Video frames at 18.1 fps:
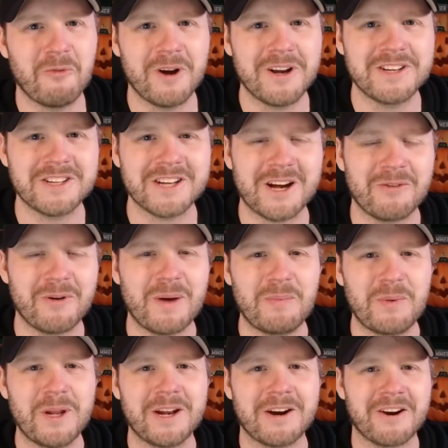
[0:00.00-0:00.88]
one-shot
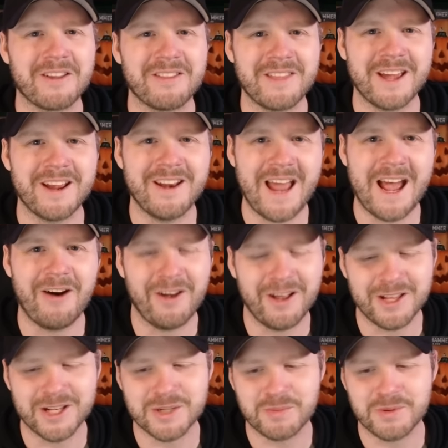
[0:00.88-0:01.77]
weapon, or are they now
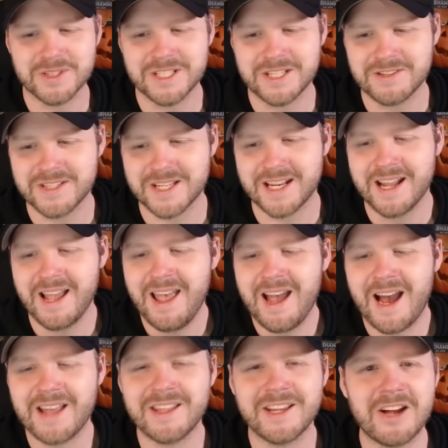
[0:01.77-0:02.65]
eligible to use it?
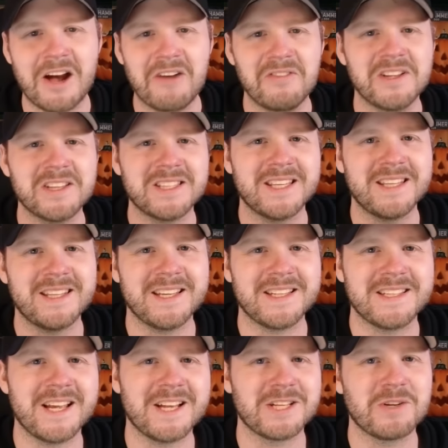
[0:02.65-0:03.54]
I think obviously the
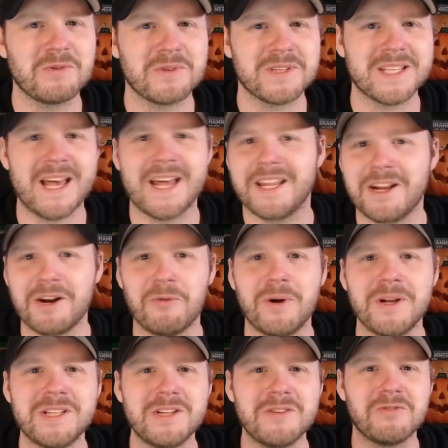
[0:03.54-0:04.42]
intention was that, you know,
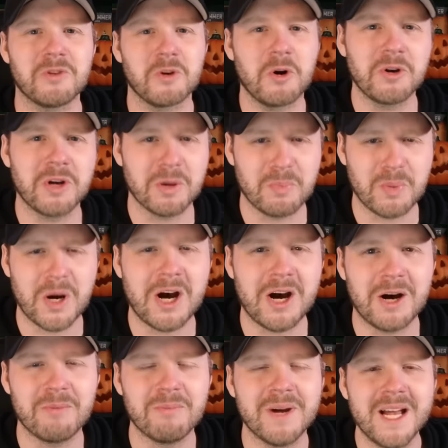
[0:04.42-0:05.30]
once you've thrown your
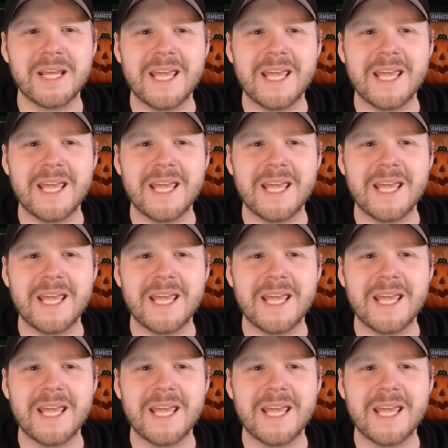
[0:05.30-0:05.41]
bomb,